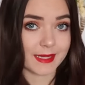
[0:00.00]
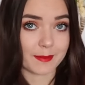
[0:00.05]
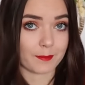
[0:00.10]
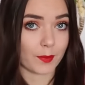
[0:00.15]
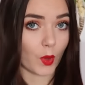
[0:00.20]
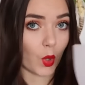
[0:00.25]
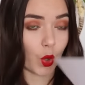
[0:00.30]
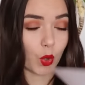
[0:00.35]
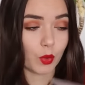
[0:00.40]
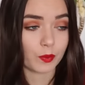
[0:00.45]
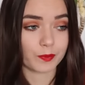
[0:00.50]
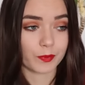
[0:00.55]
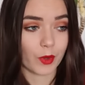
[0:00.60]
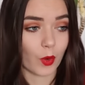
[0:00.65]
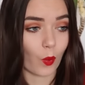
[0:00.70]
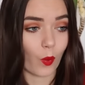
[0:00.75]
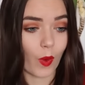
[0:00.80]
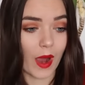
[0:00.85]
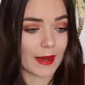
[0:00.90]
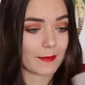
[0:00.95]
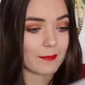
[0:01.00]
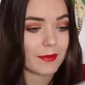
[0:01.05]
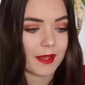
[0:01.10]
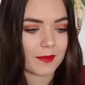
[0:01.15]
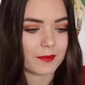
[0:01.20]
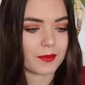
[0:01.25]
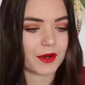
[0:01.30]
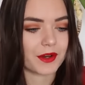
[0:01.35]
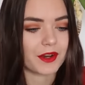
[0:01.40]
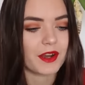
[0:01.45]
simple white
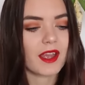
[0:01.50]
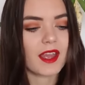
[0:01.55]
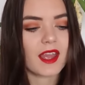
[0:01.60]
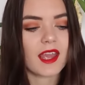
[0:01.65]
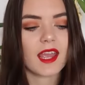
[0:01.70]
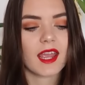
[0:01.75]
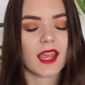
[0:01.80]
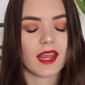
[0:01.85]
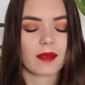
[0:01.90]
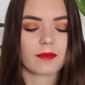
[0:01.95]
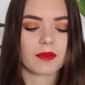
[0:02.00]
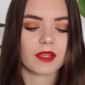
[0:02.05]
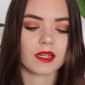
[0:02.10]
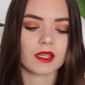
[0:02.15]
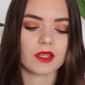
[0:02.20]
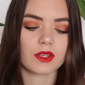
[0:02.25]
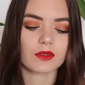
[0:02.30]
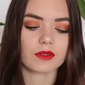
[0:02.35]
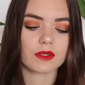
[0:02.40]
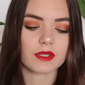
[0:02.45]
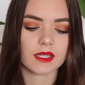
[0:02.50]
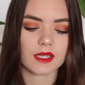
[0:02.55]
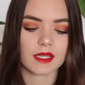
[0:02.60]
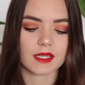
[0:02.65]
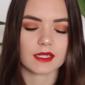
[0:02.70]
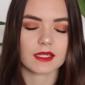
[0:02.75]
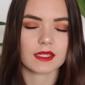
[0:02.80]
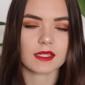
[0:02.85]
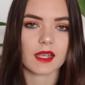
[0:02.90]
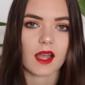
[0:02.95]
paper, and I'm gonna use
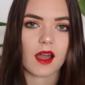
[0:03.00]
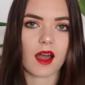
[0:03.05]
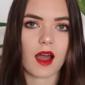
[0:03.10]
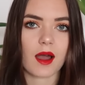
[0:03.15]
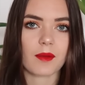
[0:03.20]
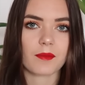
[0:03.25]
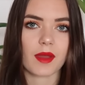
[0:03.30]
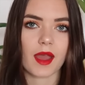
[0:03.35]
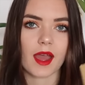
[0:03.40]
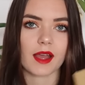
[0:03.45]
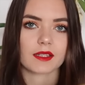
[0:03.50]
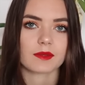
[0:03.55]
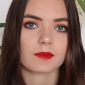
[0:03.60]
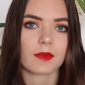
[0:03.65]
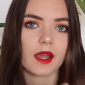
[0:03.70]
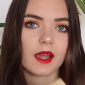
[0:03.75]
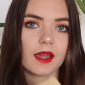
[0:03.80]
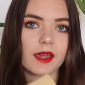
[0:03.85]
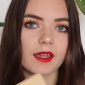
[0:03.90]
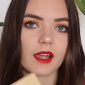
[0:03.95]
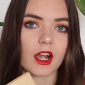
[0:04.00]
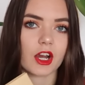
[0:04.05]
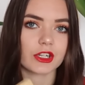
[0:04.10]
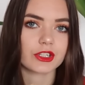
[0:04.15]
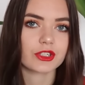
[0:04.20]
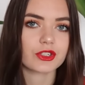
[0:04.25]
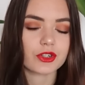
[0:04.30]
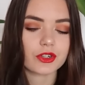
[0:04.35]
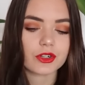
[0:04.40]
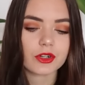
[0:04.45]
this as my
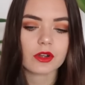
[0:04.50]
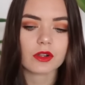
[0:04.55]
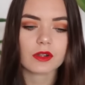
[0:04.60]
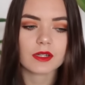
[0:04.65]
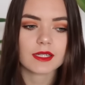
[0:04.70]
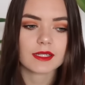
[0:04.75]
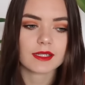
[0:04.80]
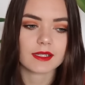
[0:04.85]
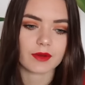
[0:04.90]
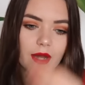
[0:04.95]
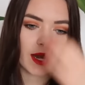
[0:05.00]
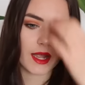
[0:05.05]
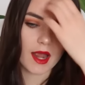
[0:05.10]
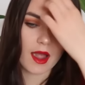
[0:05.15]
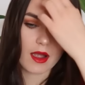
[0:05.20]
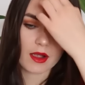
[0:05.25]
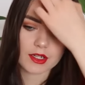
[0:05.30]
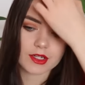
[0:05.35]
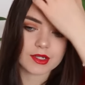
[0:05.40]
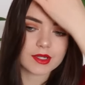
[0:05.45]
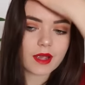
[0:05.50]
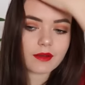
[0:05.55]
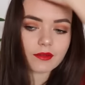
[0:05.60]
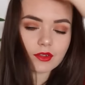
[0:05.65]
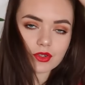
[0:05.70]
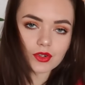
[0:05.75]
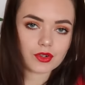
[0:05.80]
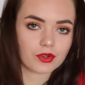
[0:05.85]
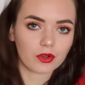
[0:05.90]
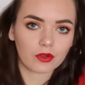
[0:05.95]
art journal because right now I just have
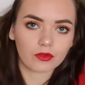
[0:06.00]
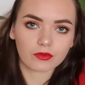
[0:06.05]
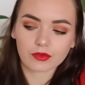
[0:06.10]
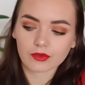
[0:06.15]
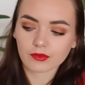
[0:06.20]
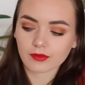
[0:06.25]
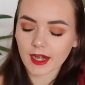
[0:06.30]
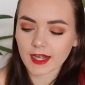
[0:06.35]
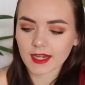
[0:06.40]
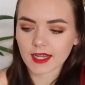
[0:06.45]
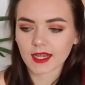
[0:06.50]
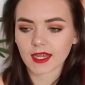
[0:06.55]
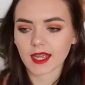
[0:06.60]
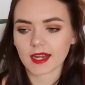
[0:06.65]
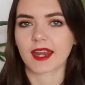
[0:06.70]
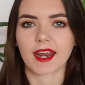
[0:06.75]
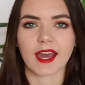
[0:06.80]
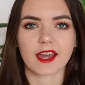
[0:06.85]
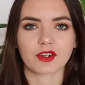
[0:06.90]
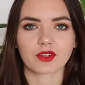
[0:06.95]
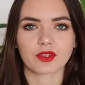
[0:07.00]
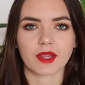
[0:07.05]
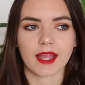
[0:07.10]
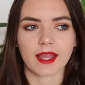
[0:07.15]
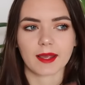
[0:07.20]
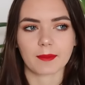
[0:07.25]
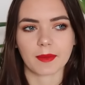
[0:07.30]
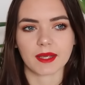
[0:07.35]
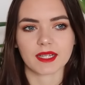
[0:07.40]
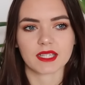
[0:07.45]
a journal for writing and I don't
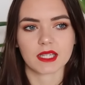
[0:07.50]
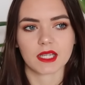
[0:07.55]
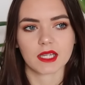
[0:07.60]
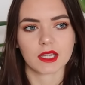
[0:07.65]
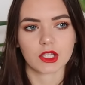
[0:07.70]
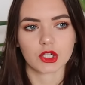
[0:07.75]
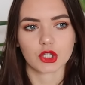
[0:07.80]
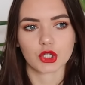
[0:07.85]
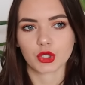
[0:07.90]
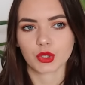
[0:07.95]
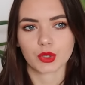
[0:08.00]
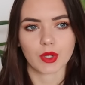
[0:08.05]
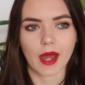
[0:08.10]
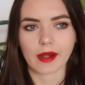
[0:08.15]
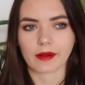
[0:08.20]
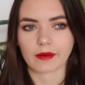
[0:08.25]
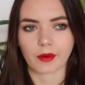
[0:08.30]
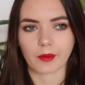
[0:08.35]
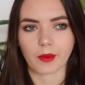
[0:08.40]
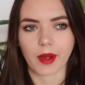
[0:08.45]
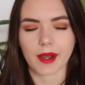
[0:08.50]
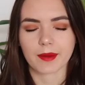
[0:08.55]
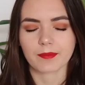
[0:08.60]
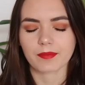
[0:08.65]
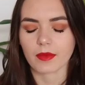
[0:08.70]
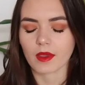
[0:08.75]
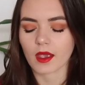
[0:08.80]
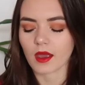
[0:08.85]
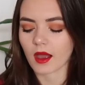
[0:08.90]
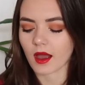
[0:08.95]
like mixing the two. I don't know
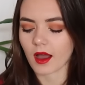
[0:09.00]
why.